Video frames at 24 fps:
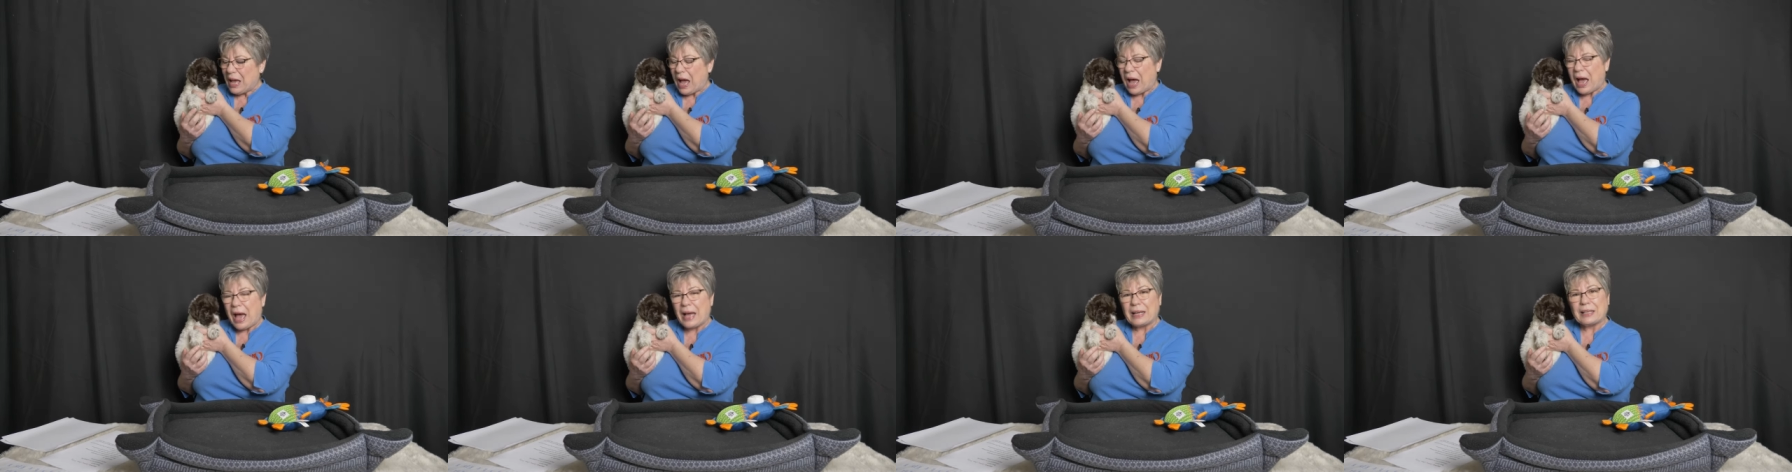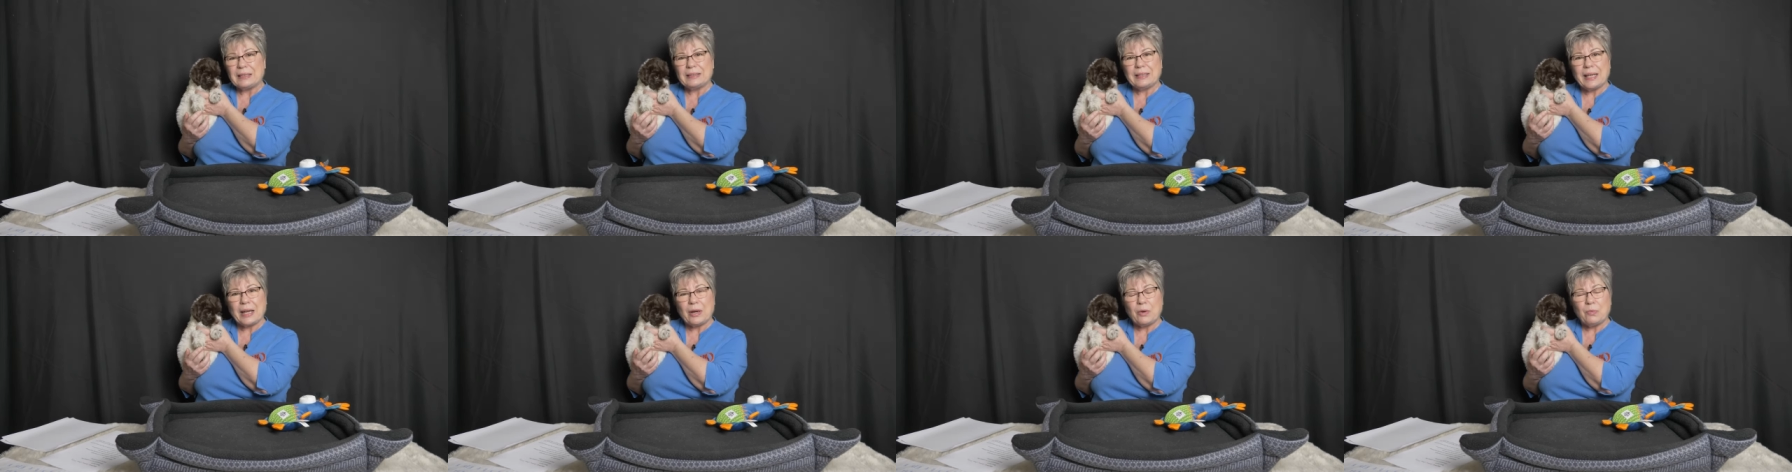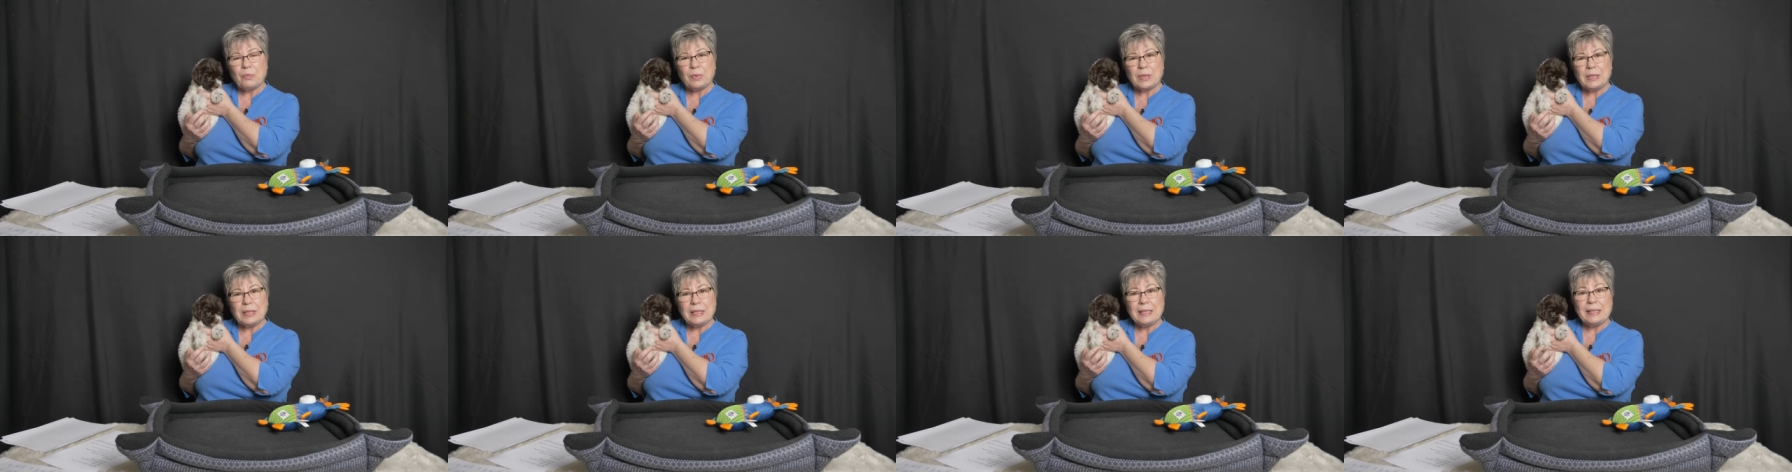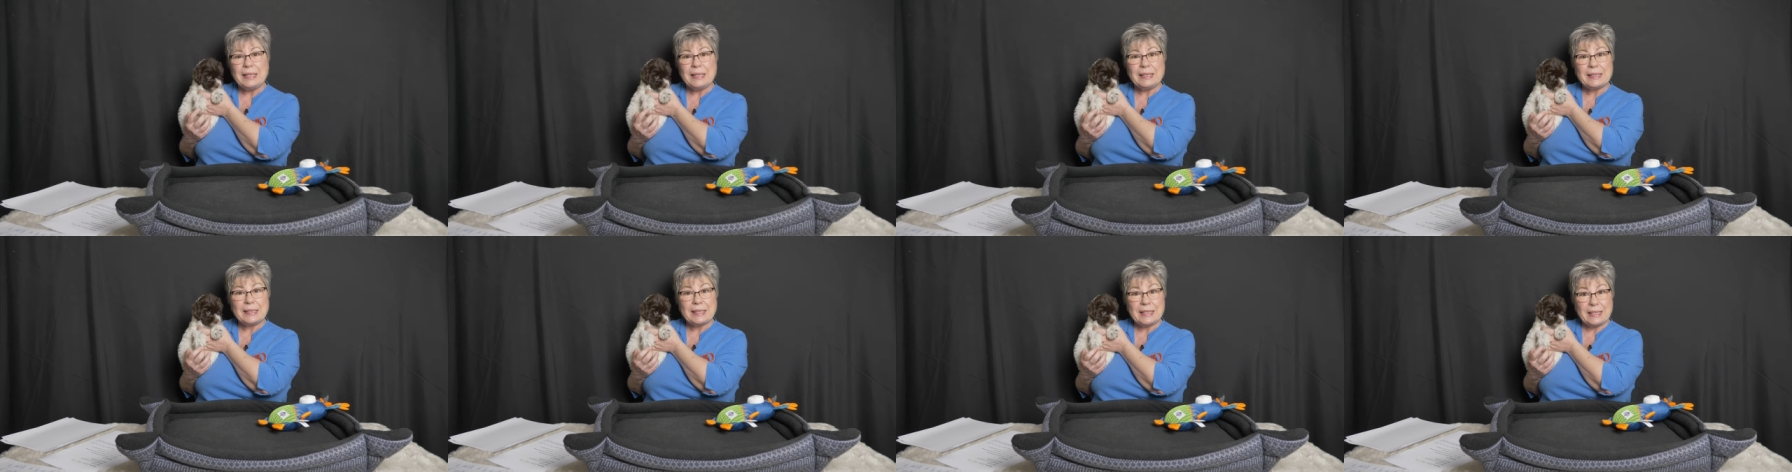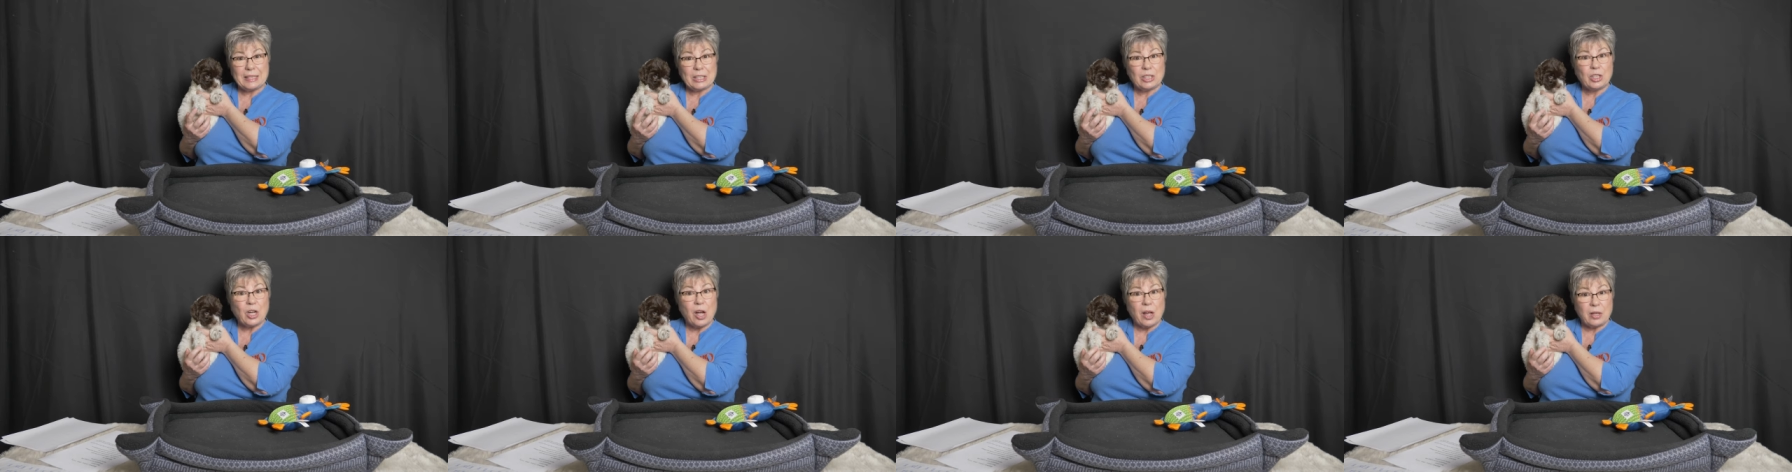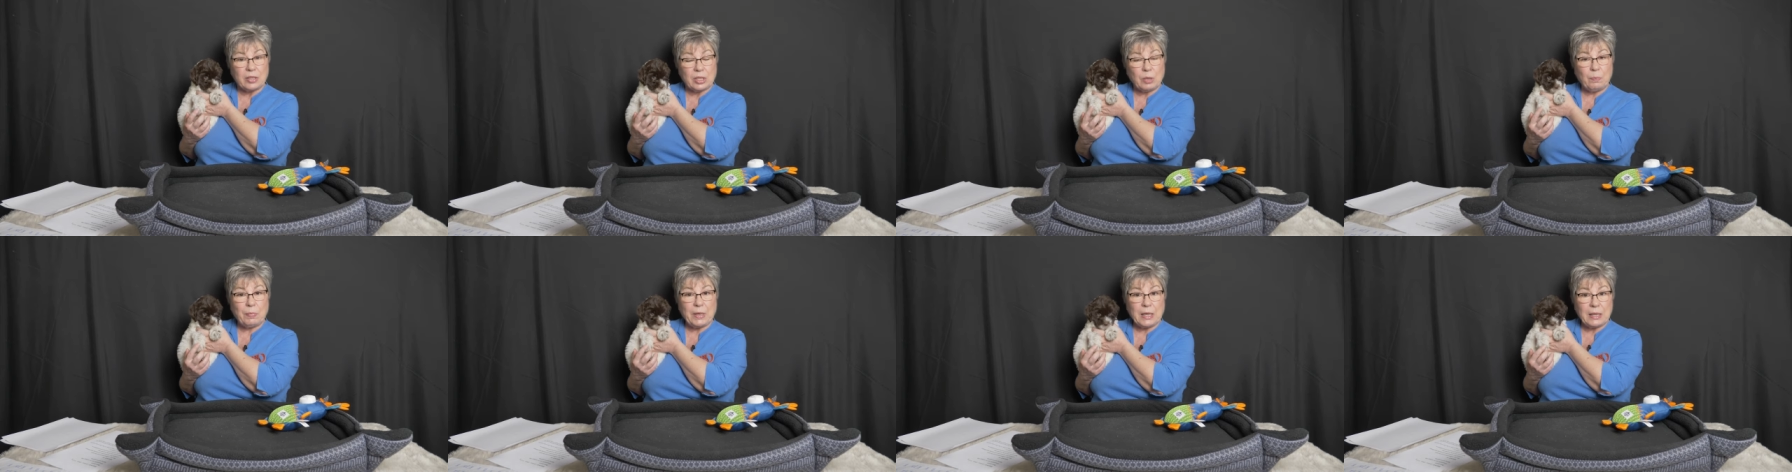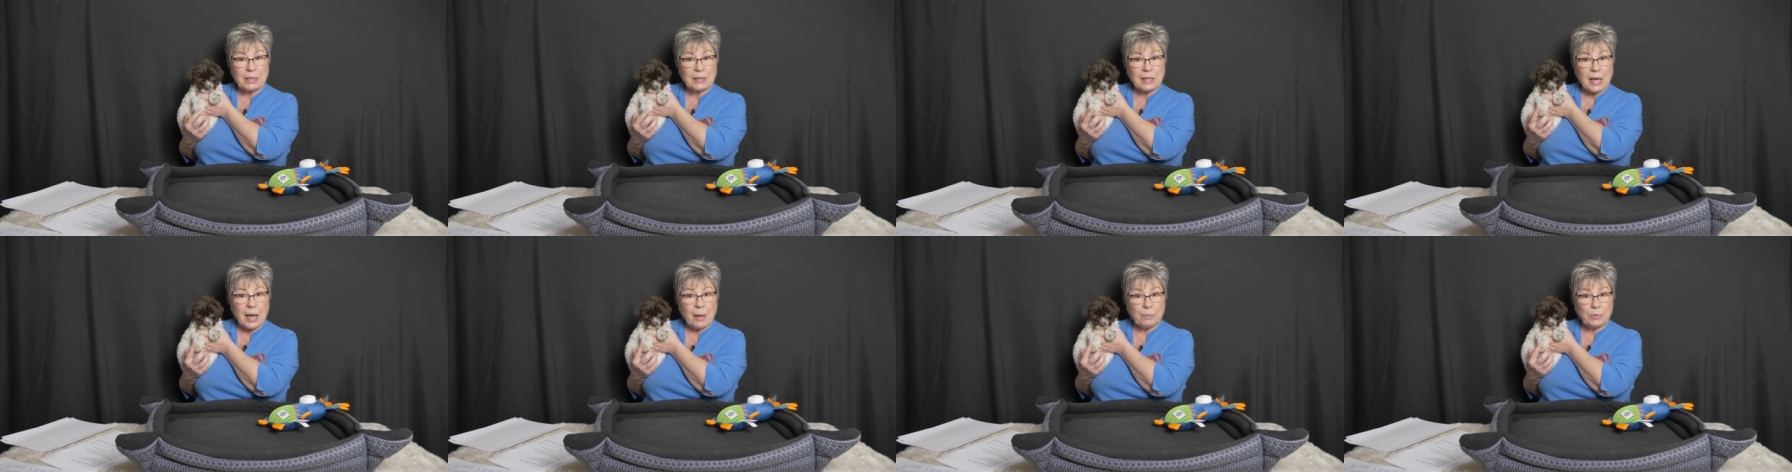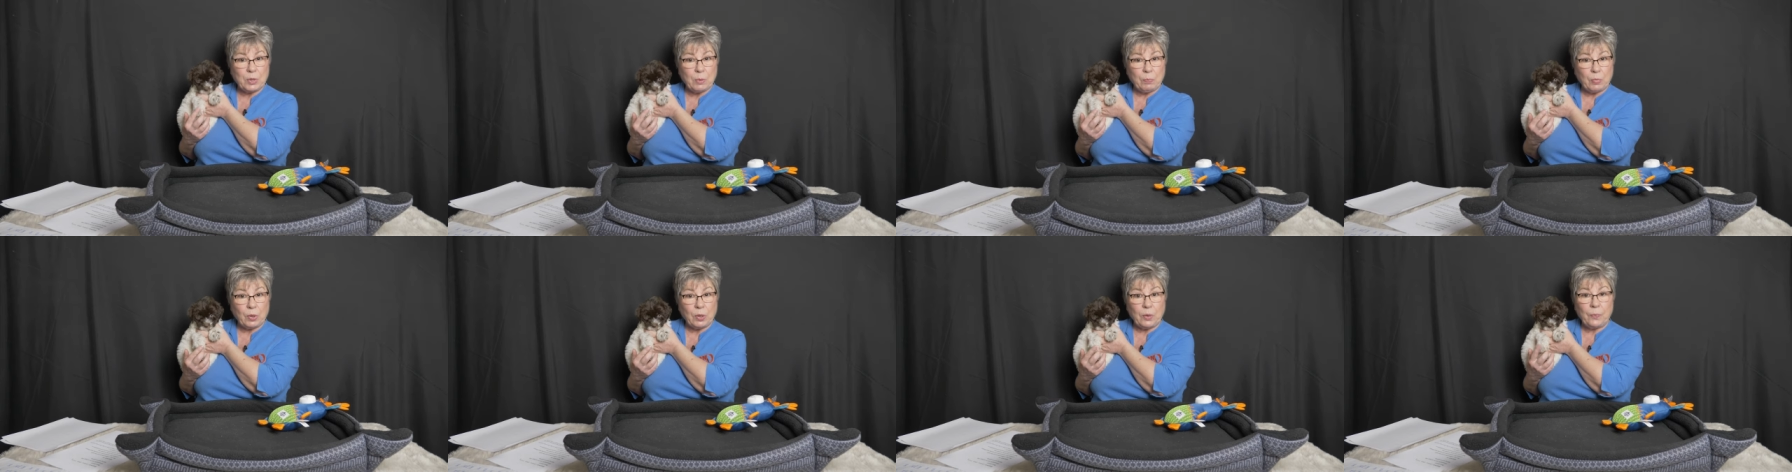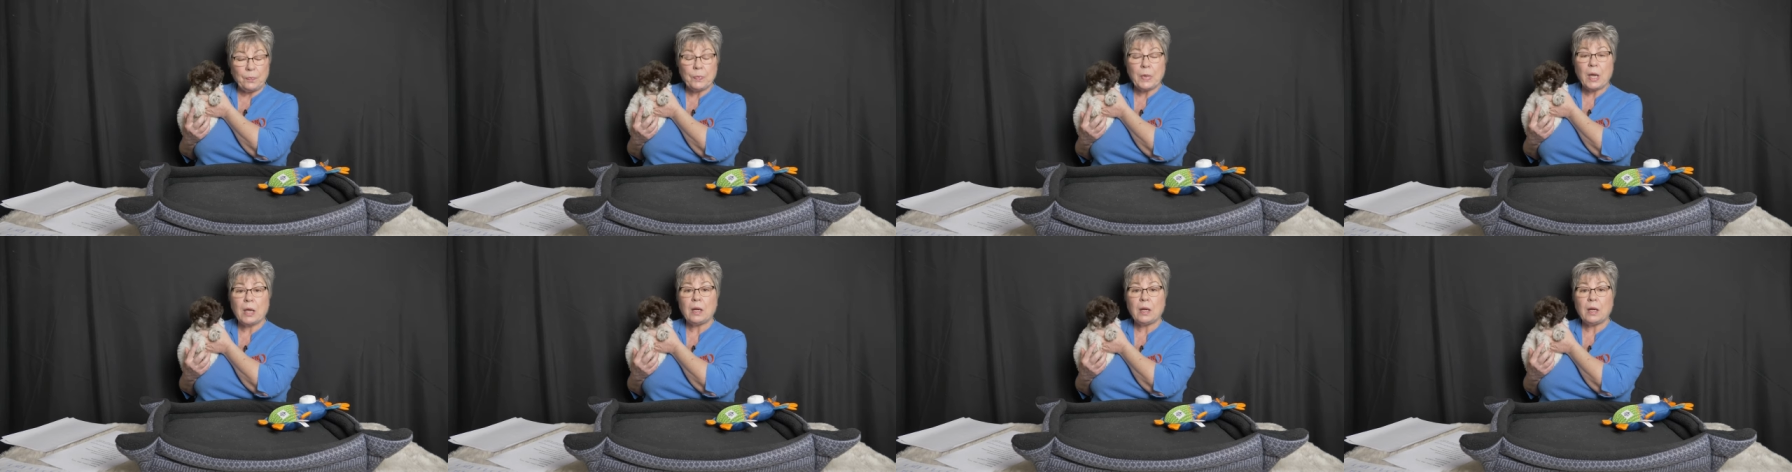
Uh, Claire really needs this dog to be adaptable